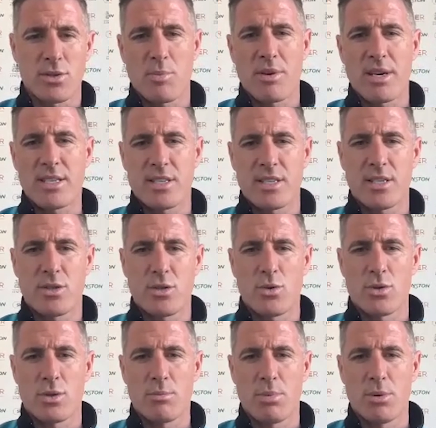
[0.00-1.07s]
the pressure that
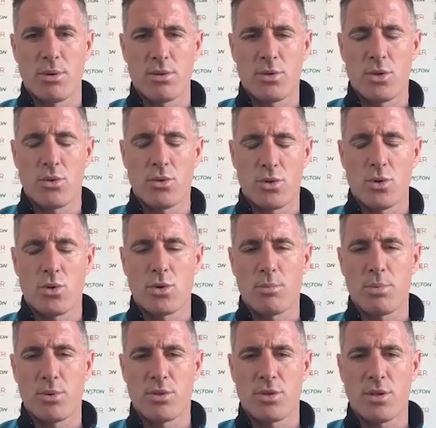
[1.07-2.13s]
Jordan
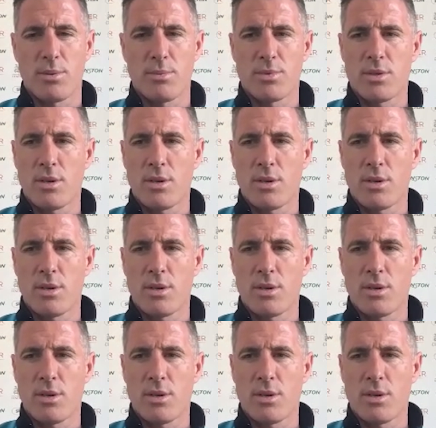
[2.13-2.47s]
puts on him.